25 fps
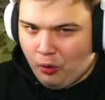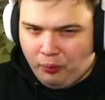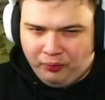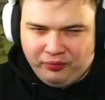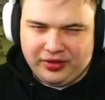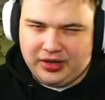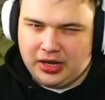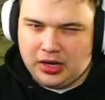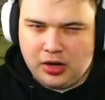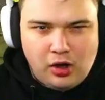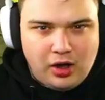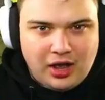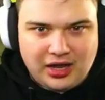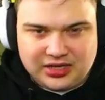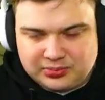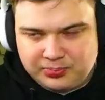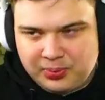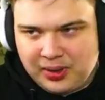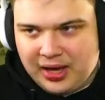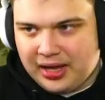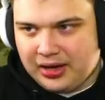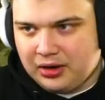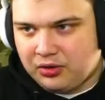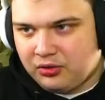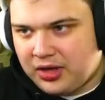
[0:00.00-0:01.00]
they're not as
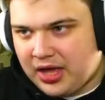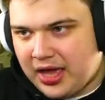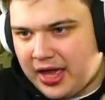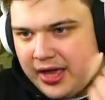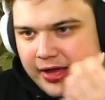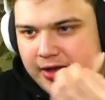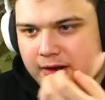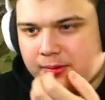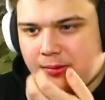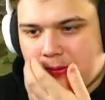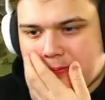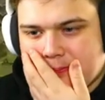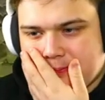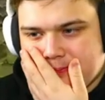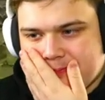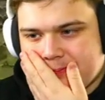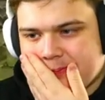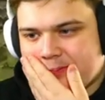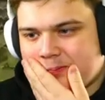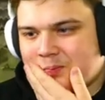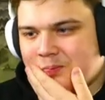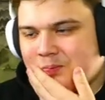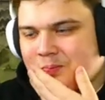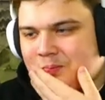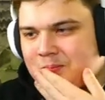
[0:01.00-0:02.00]
bad, okay? Come on.
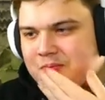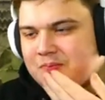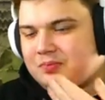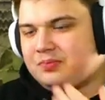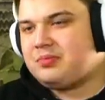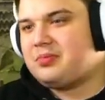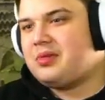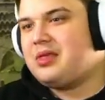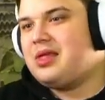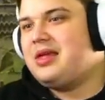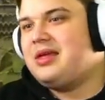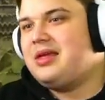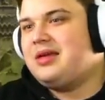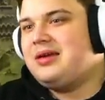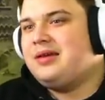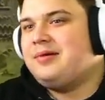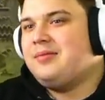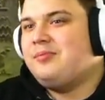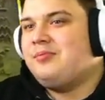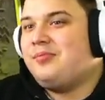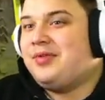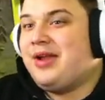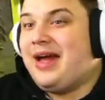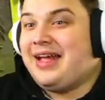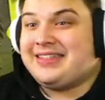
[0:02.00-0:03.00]

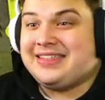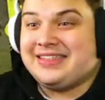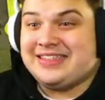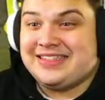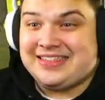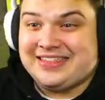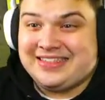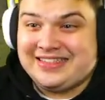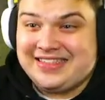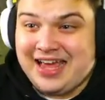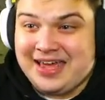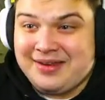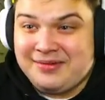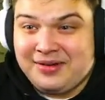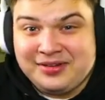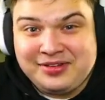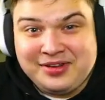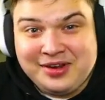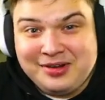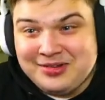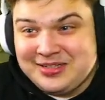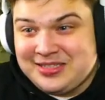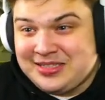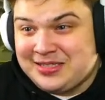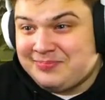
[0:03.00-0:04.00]
But that's insane, man.
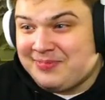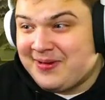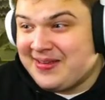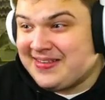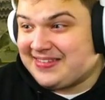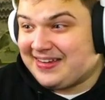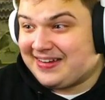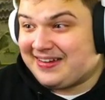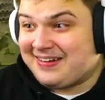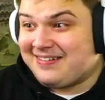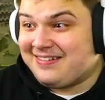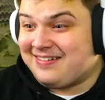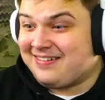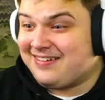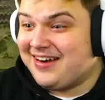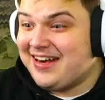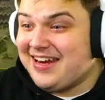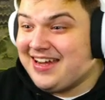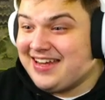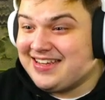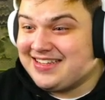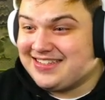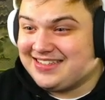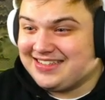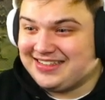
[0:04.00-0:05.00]
Those spins are
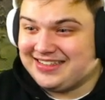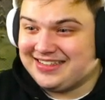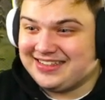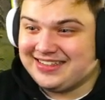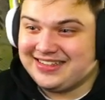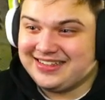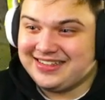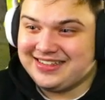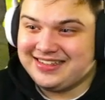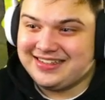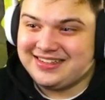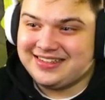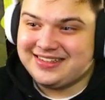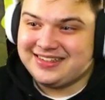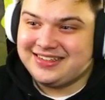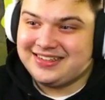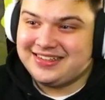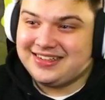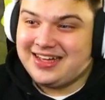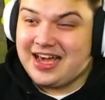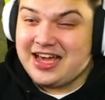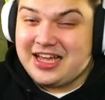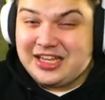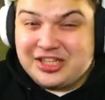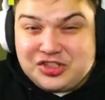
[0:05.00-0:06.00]
crazy.
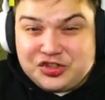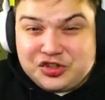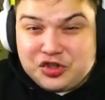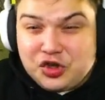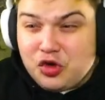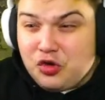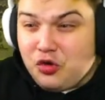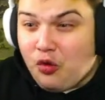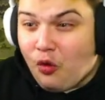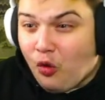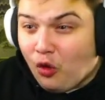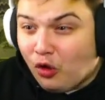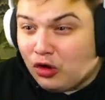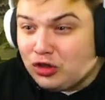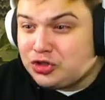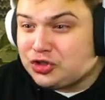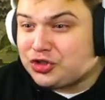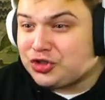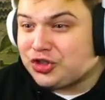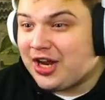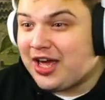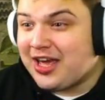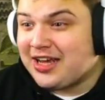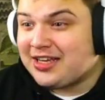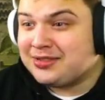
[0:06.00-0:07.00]
A
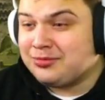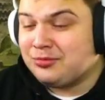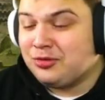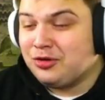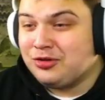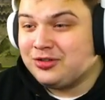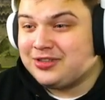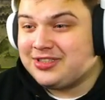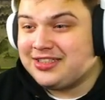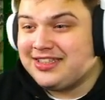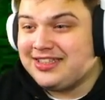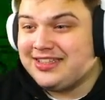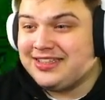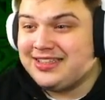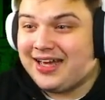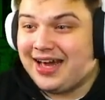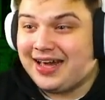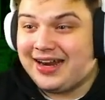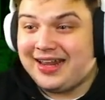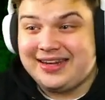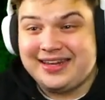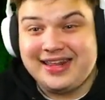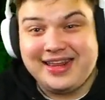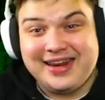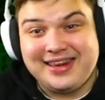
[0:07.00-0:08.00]
200x multi, and
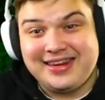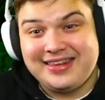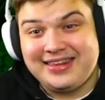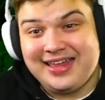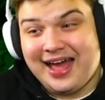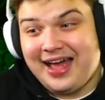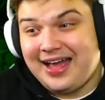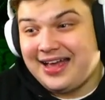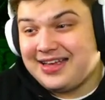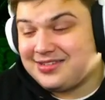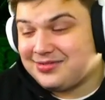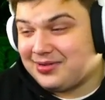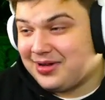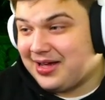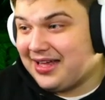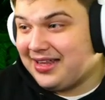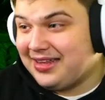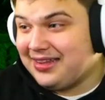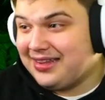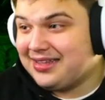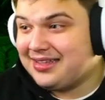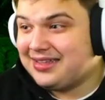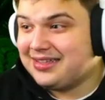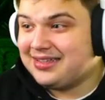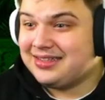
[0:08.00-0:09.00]
it didn't die as well.
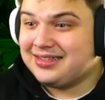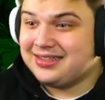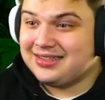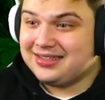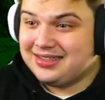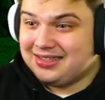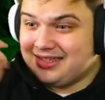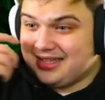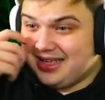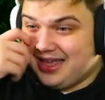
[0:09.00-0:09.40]
It